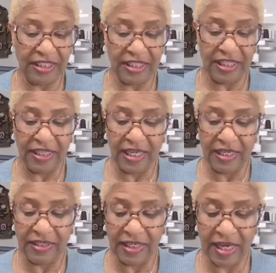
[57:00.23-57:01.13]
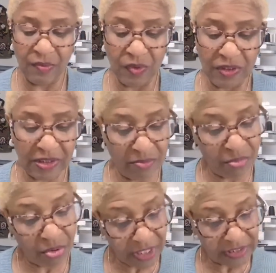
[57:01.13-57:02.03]
in, that was
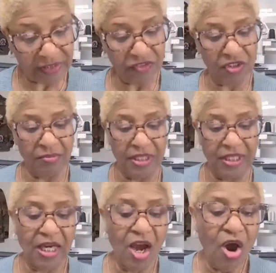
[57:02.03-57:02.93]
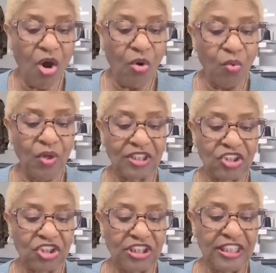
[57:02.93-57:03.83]
impressive to me,
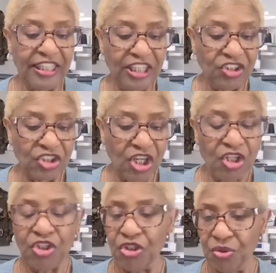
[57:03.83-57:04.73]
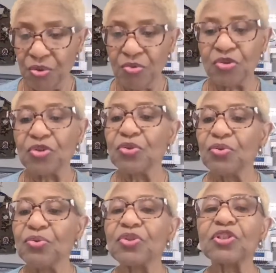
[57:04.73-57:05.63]
was Teach You
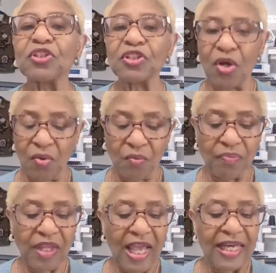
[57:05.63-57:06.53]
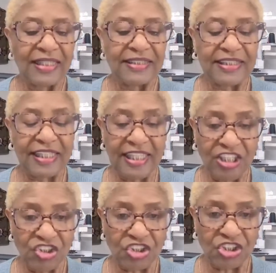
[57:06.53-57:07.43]
to Sew.
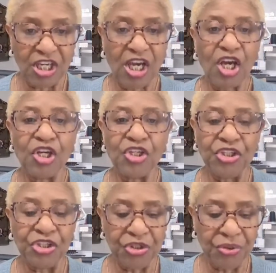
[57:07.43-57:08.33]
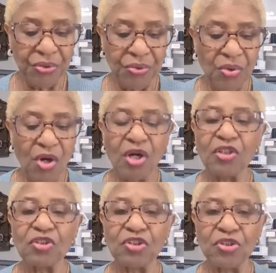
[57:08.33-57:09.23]
Teach You
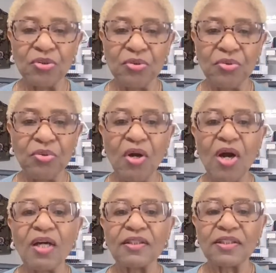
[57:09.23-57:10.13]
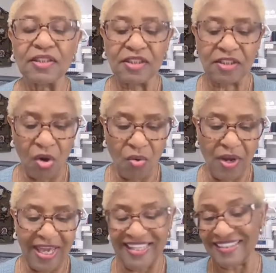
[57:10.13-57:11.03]
to Sew.
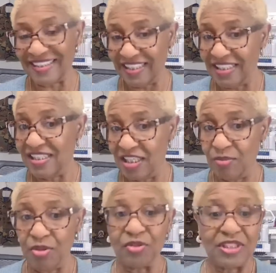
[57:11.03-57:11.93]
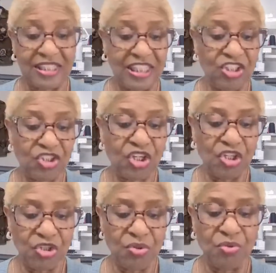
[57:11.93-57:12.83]
SEW. Teach
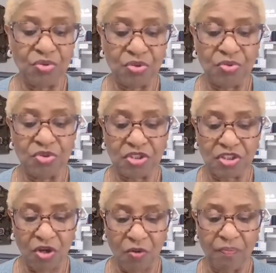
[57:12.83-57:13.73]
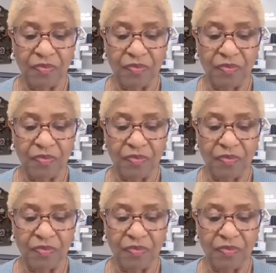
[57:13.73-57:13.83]
You to Sew.